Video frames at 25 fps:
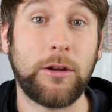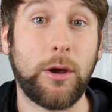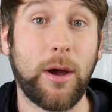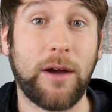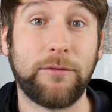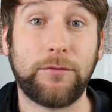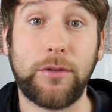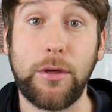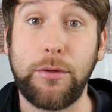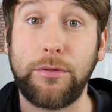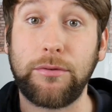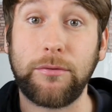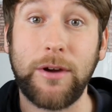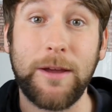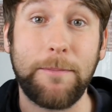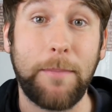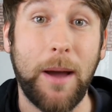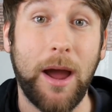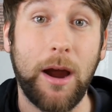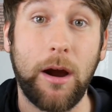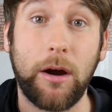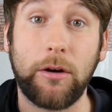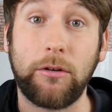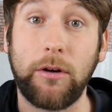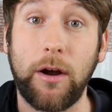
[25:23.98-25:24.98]
you have the 3
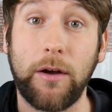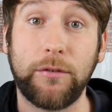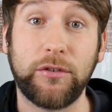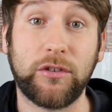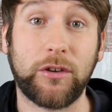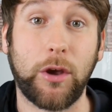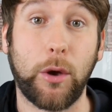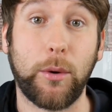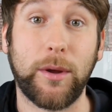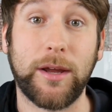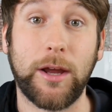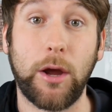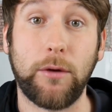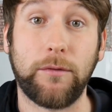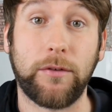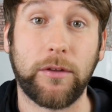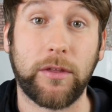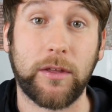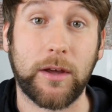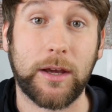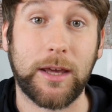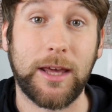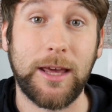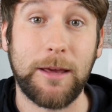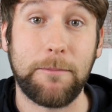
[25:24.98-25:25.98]
paragraphs going over
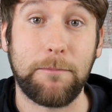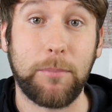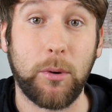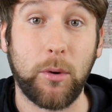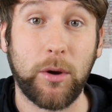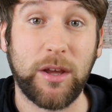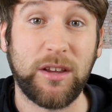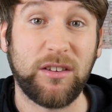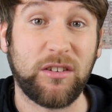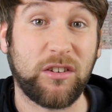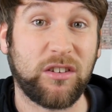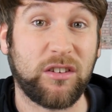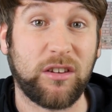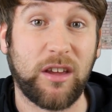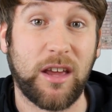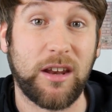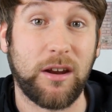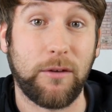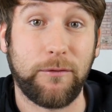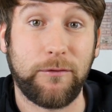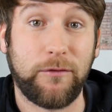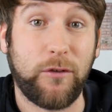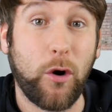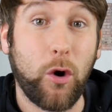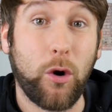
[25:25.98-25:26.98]
the key points in
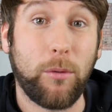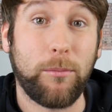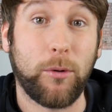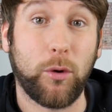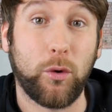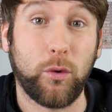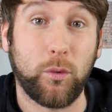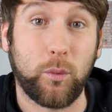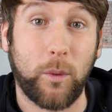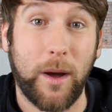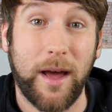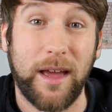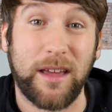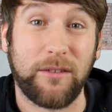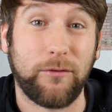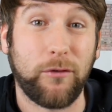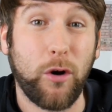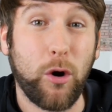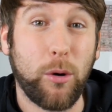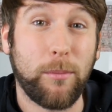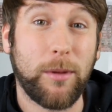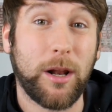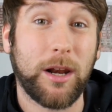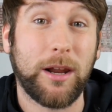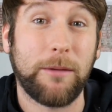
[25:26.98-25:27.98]
a formal way.
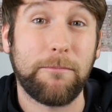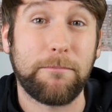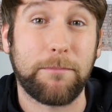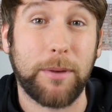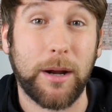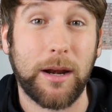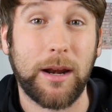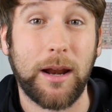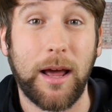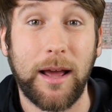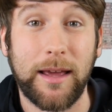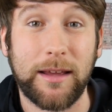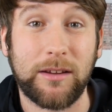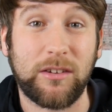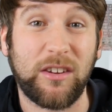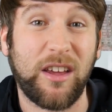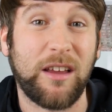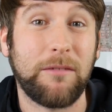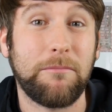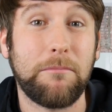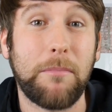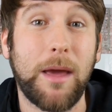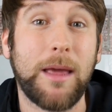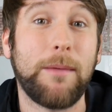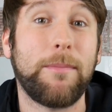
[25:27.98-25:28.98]
Formal and polite
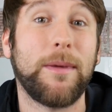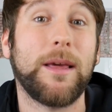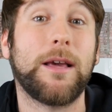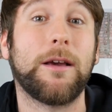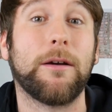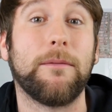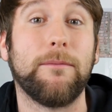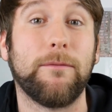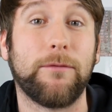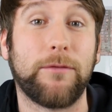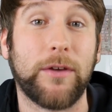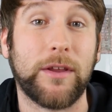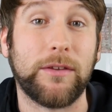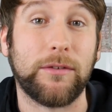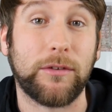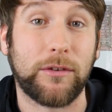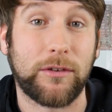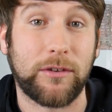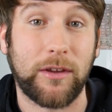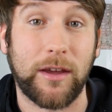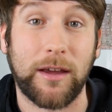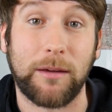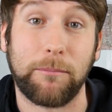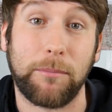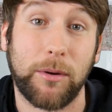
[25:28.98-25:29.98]
and maybe
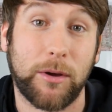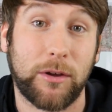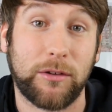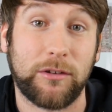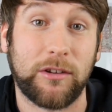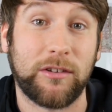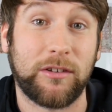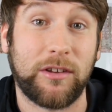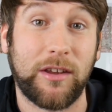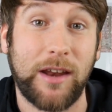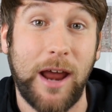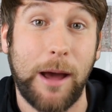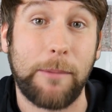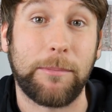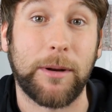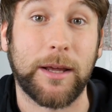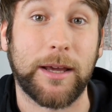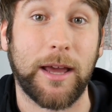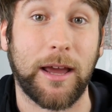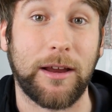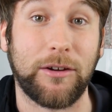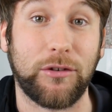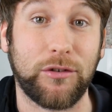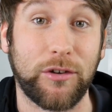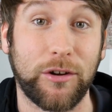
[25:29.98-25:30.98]
convincing because it's an
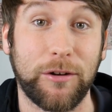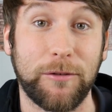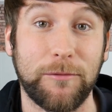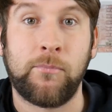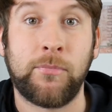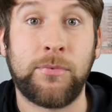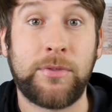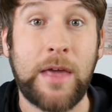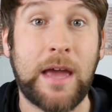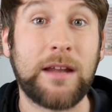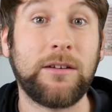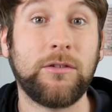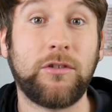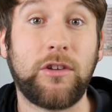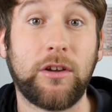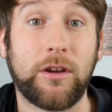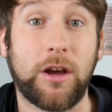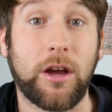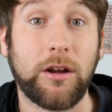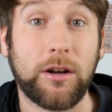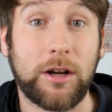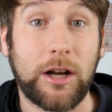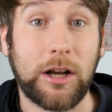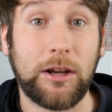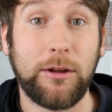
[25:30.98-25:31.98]
application. Then to
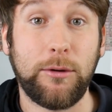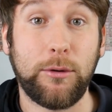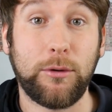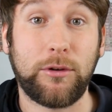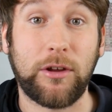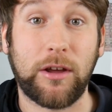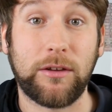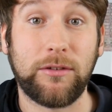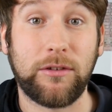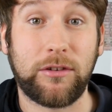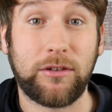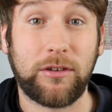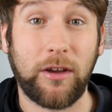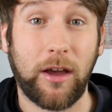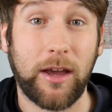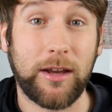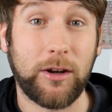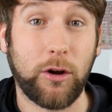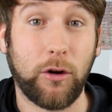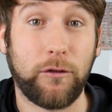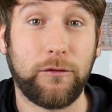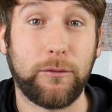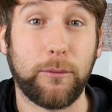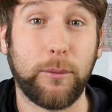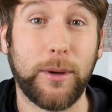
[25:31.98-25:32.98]
conclude and sign
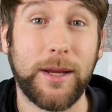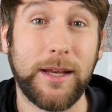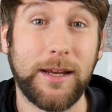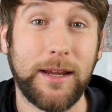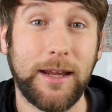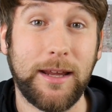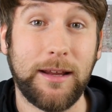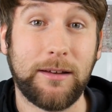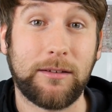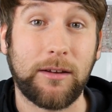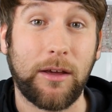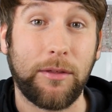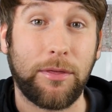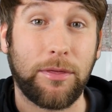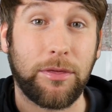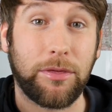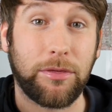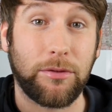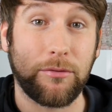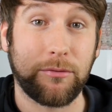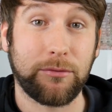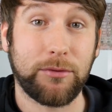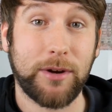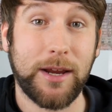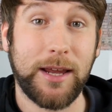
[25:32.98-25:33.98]
off, we need
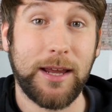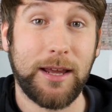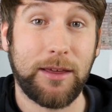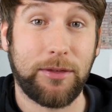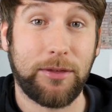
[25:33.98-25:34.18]
3